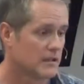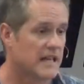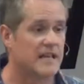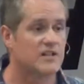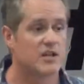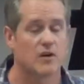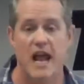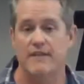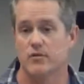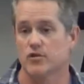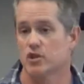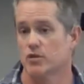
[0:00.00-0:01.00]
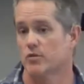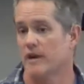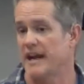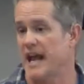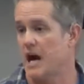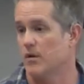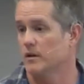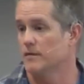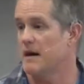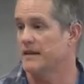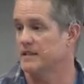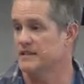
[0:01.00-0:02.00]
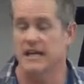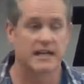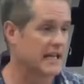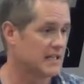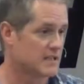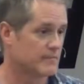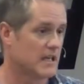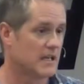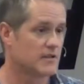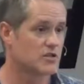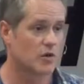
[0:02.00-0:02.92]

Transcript: Ladies that have their children right now, we're about to dedicate some kids.